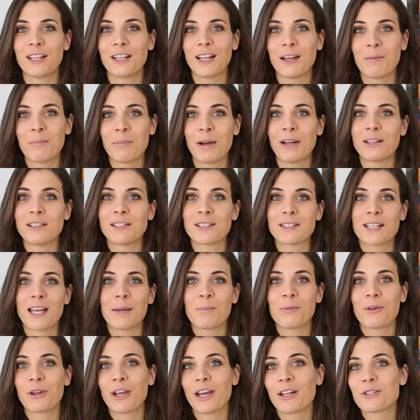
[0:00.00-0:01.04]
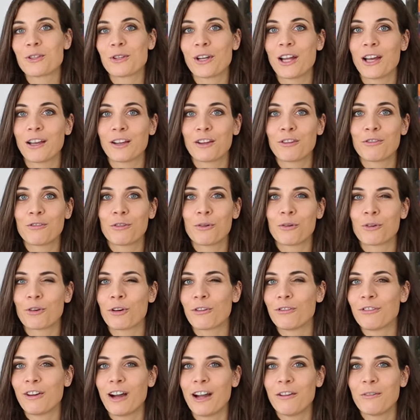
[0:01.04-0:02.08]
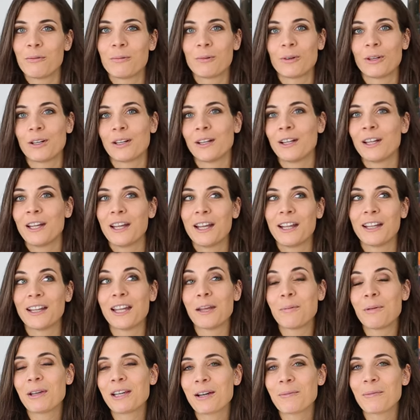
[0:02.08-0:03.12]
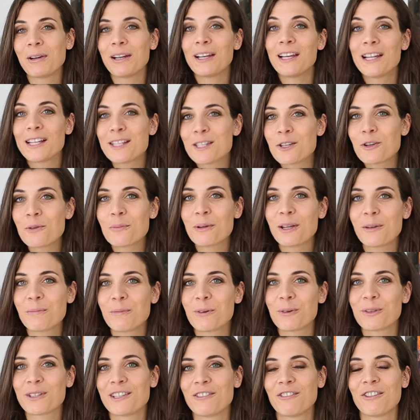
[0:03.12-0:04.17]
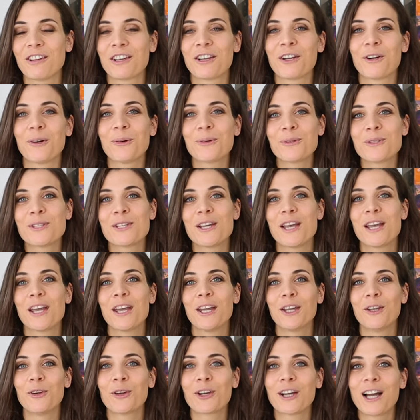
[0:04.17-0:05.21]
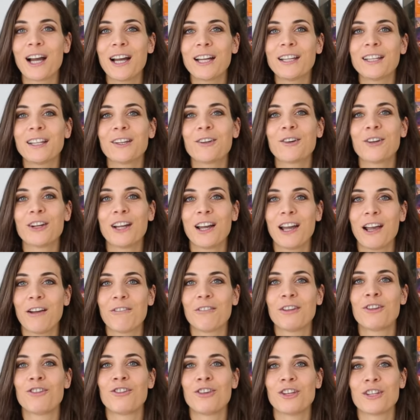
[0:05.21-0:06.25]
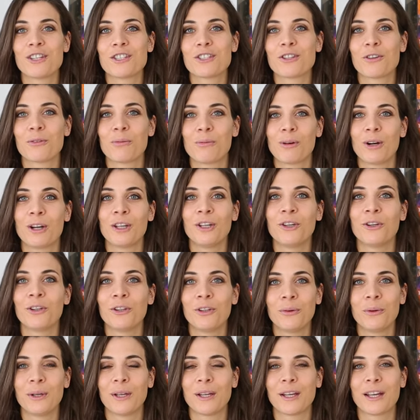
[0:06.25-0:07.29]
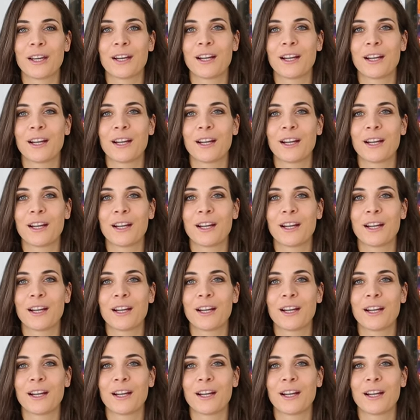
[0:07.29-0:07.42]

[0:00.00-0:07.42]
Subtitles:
And then by the time you get to like four or five, when they become a little bit more difficult, you're kind of gonna have the gist of what you're doing.